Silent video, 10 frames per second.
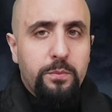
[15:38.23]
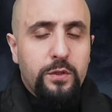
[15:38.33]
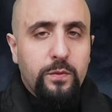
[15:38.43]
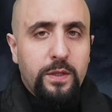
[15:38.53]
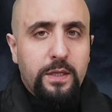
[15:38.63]

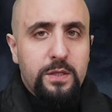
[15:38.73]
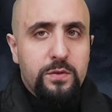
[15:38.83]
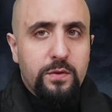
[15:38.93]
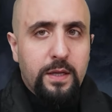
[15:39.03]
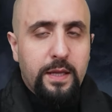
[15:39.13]
between
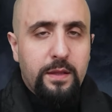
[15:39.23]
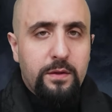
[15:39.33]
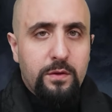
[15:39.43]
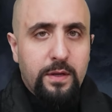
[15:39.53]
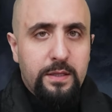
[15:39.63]
Israel
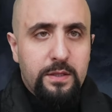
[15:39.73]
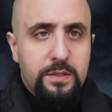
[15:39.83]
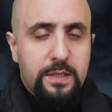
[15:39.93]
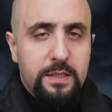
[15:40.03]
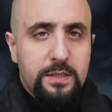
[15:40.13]
and the
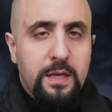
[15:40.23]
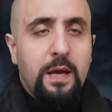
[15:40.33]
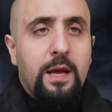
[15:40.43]
United States.